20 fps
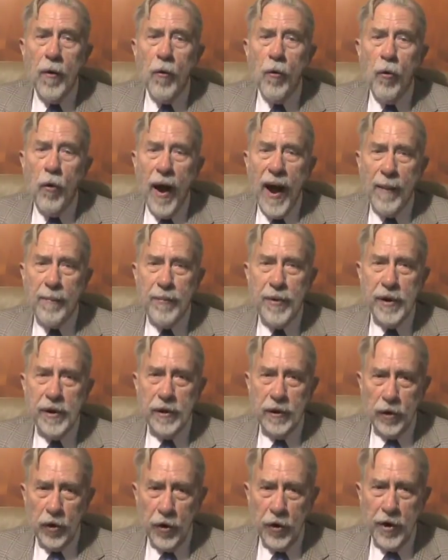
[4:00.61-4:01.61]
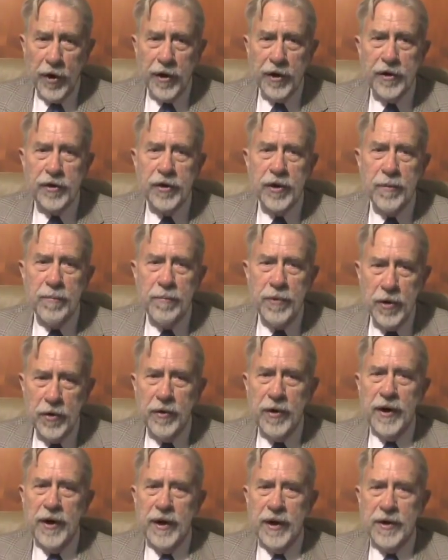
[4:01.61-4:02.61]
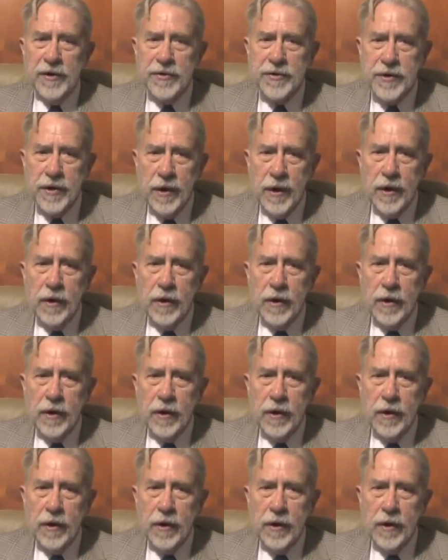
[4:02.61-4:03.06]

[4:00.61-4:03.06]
rapid learning communities,